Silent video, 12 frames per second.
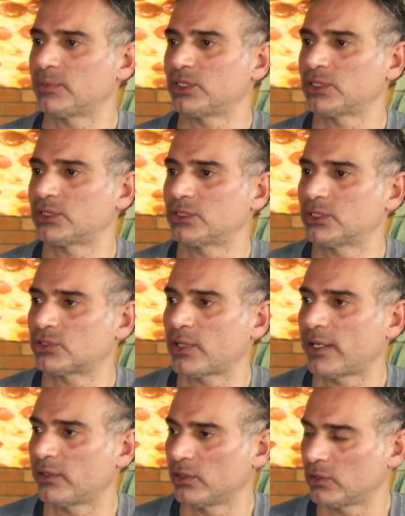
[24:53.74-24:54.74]
Just
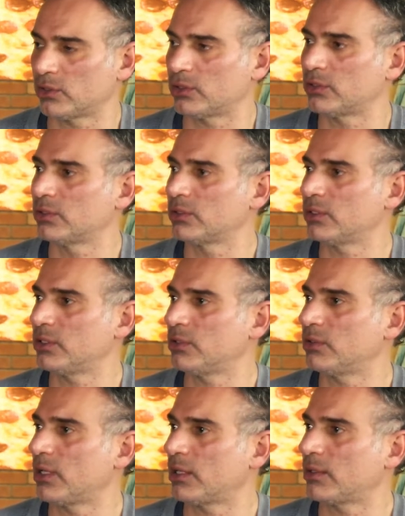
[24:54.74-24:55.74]
trying to learn. You
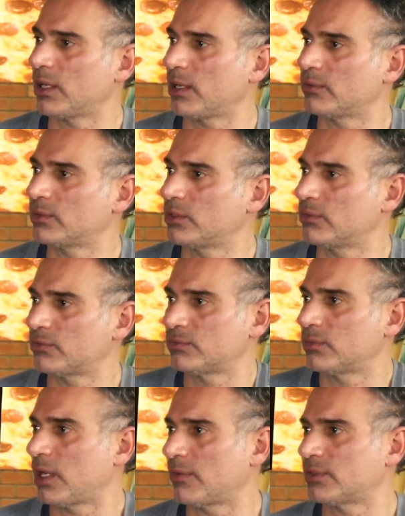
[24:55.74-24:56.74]
know,
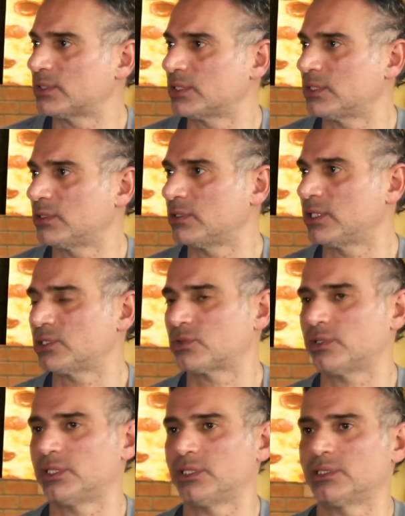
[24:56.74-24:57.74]
obviously
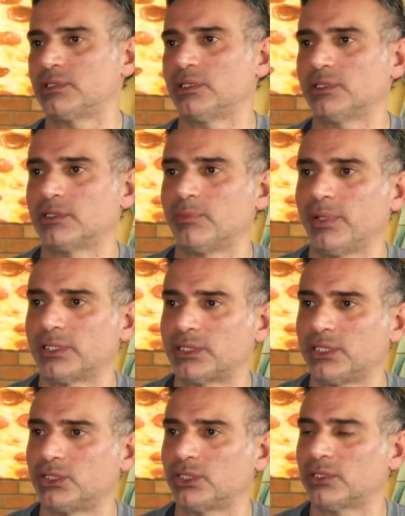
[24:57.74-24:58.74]
history is the best
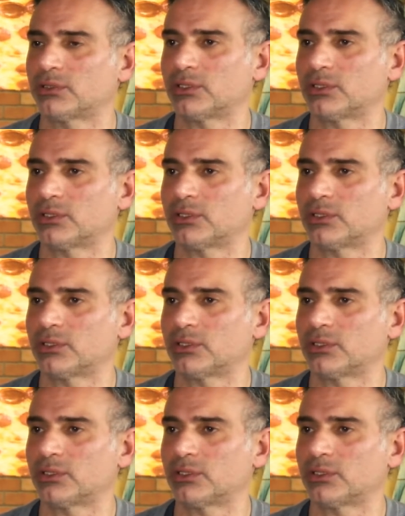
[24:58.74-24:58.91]
teacher.